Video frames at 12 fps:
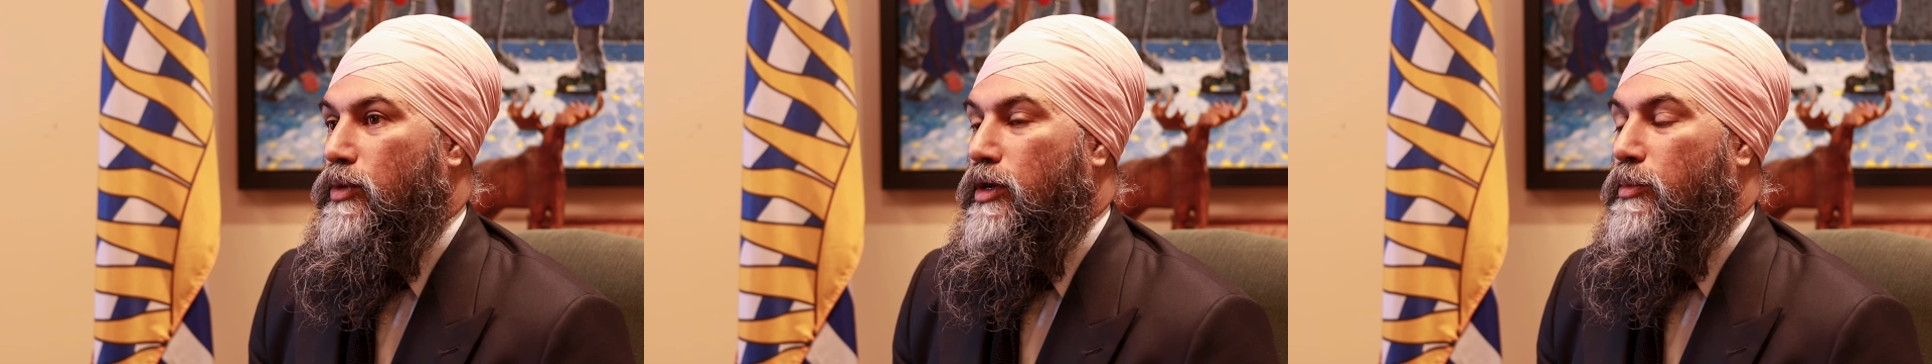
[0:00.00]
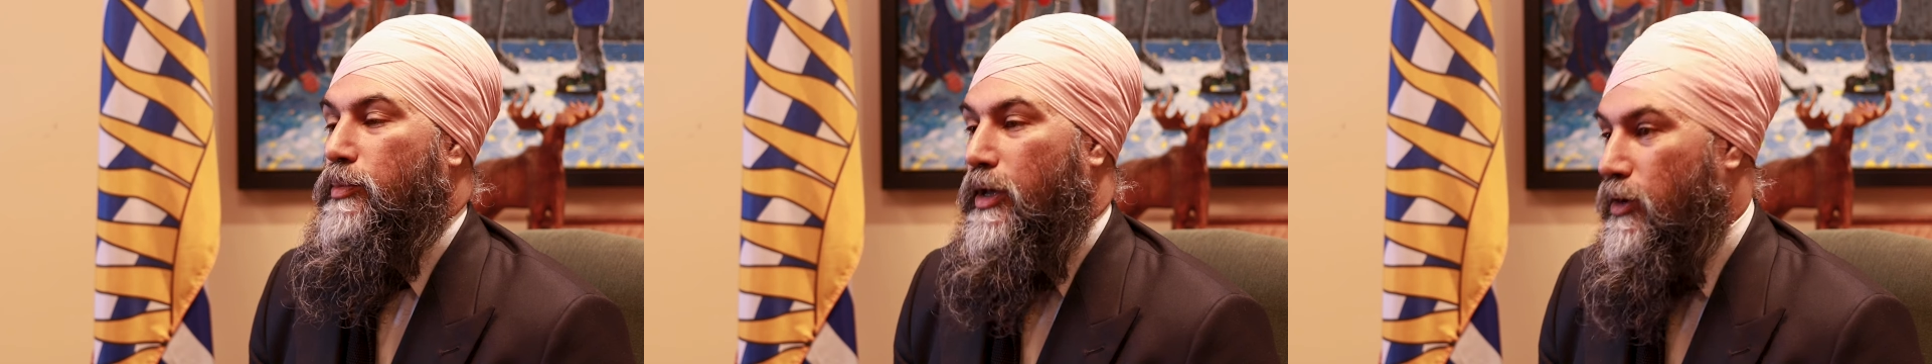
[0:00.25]
we
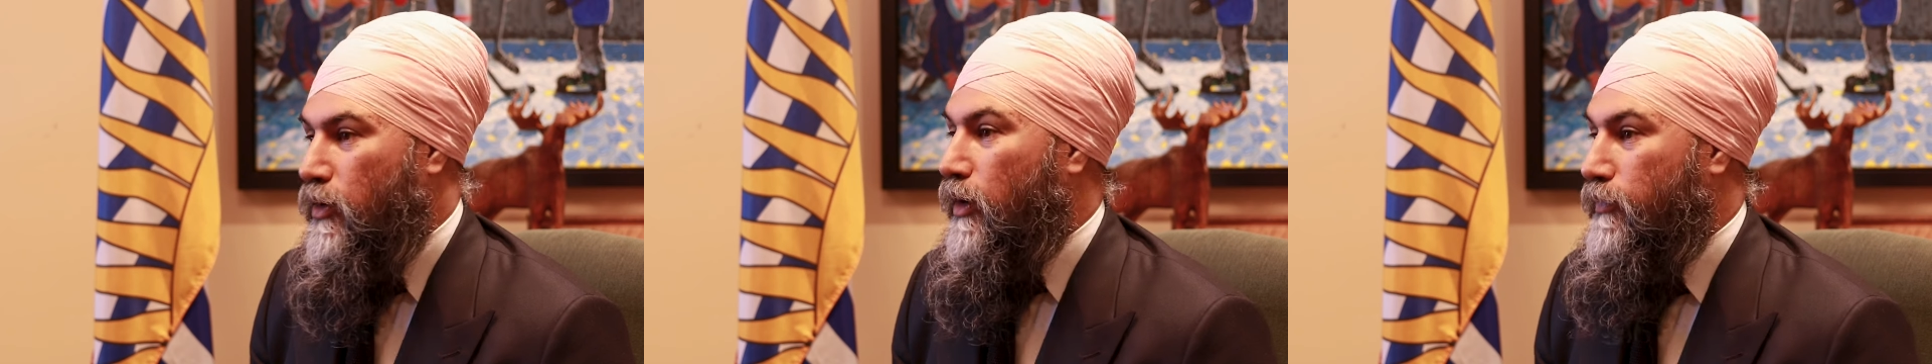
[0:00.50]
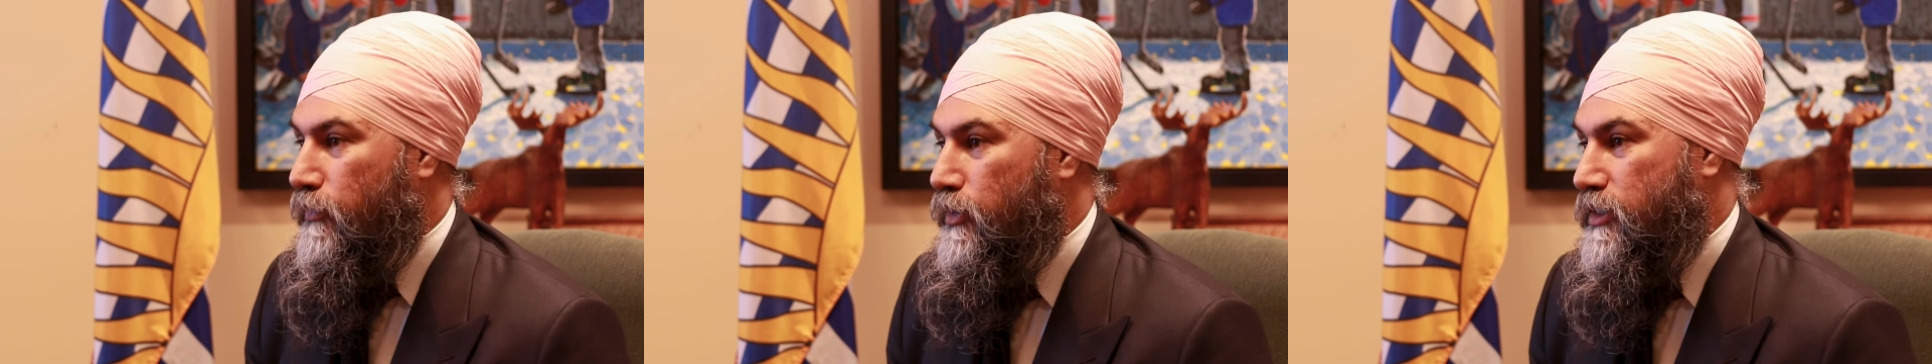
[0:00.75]
are better
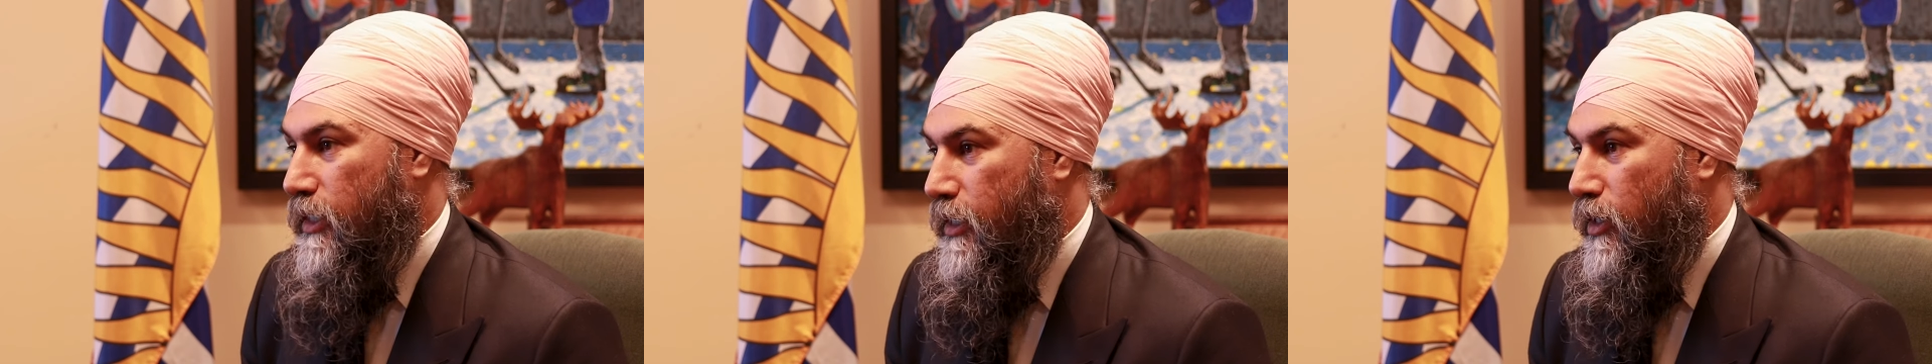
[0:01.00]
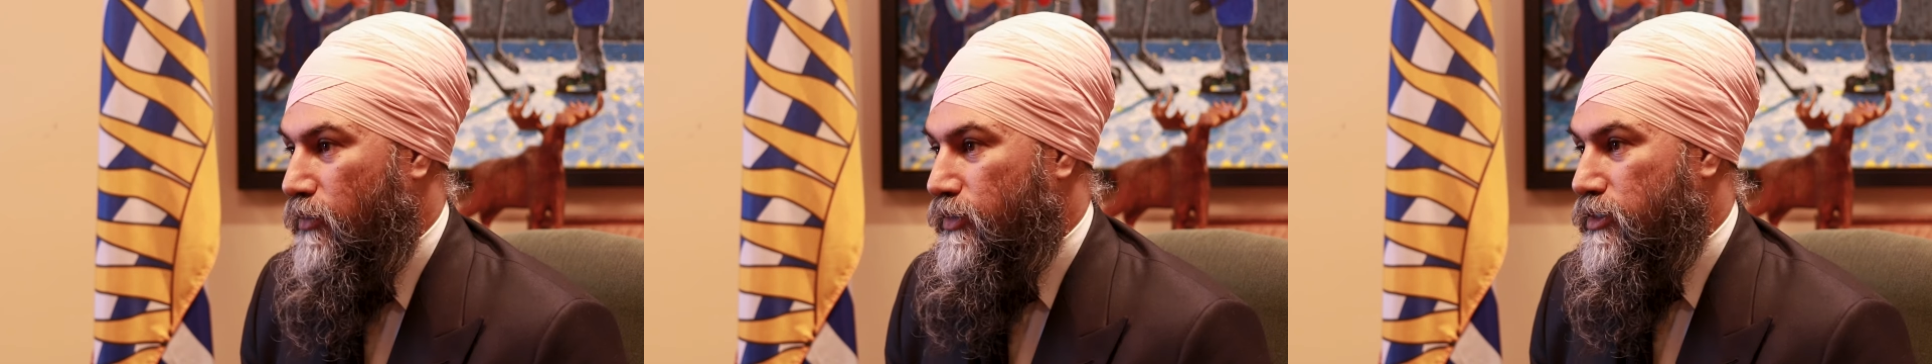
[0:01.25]
off if we take
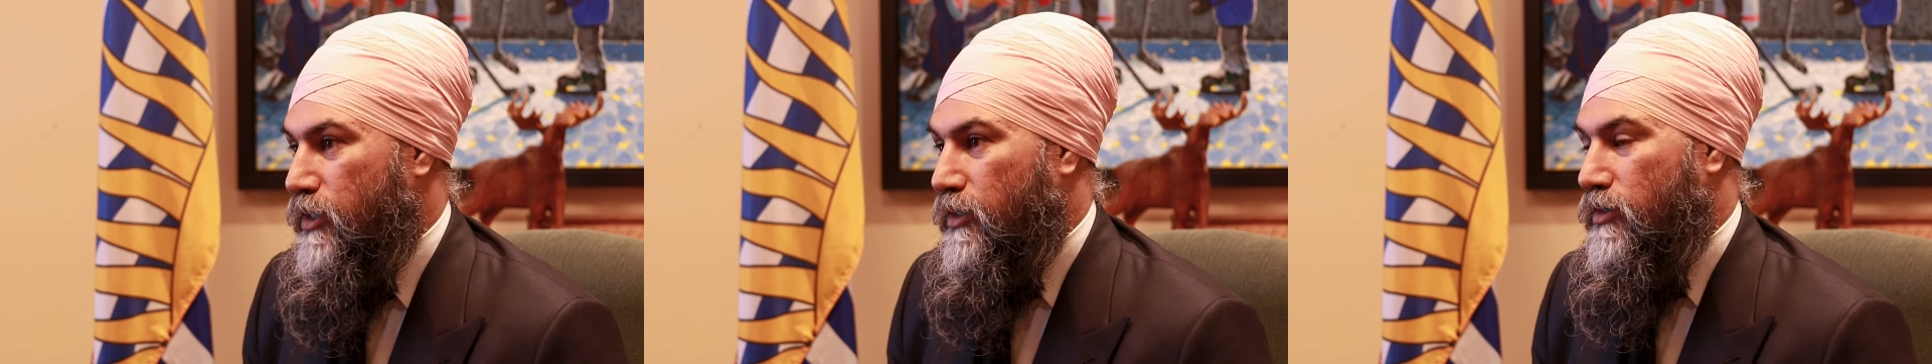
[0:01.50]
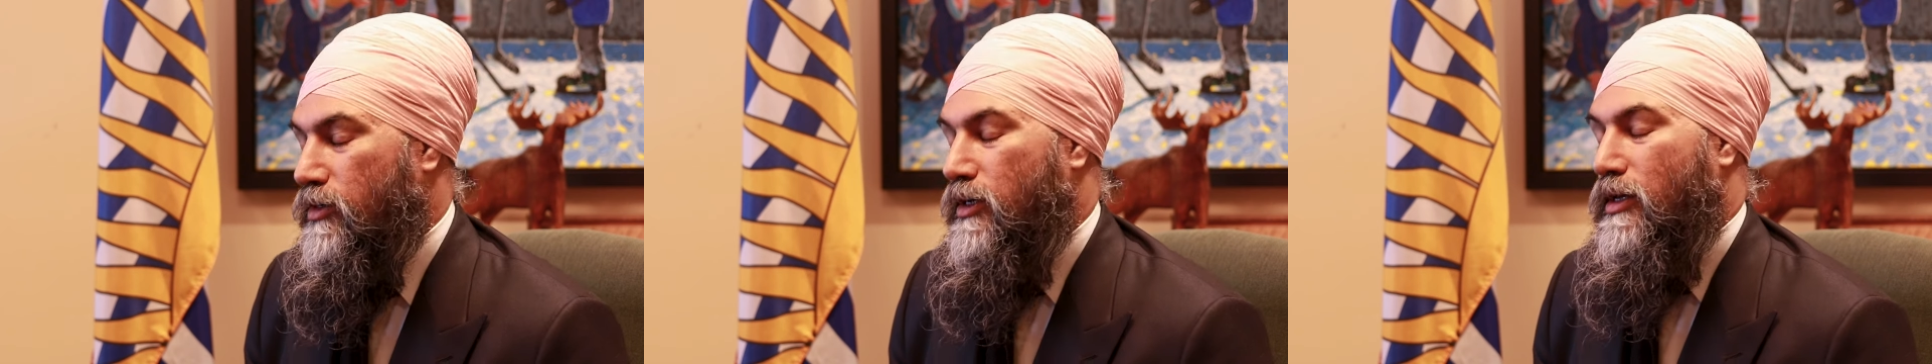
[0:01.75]
care of each
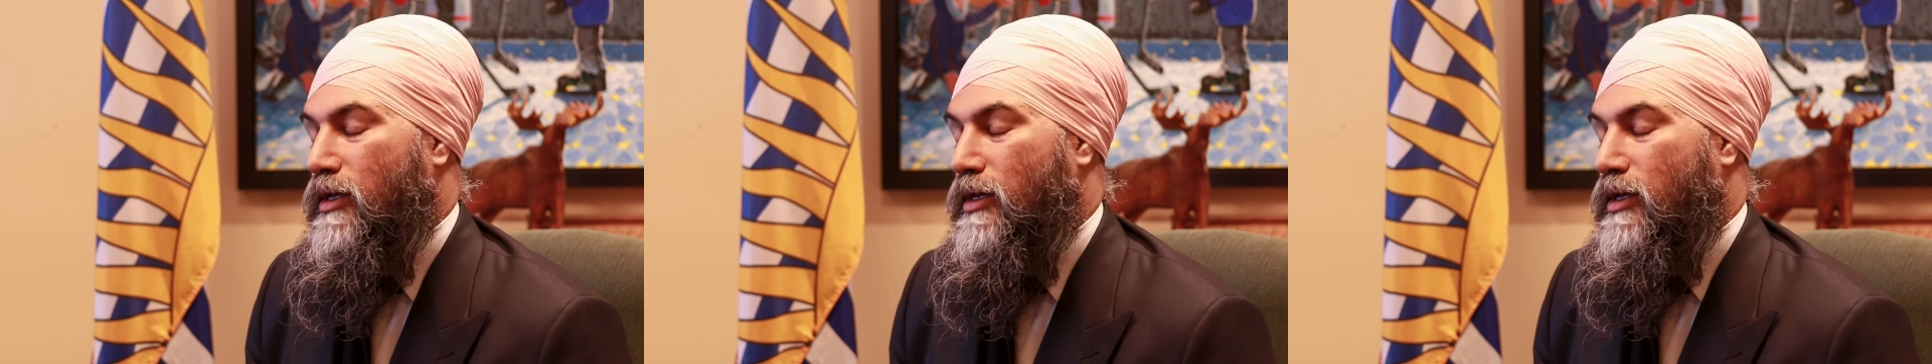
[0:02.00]
other.